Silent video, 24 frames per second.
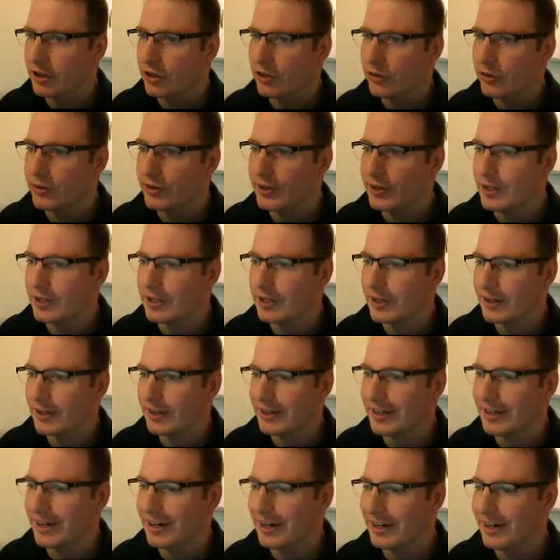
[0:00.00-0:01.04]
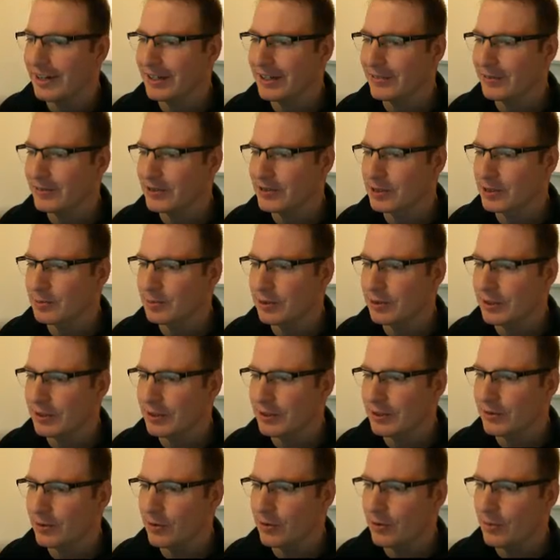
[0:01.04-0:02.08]
unique god, which is pretty
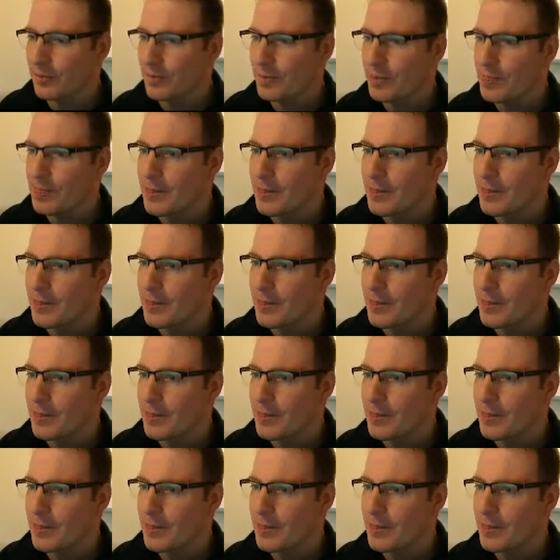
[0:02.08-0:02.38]
cool.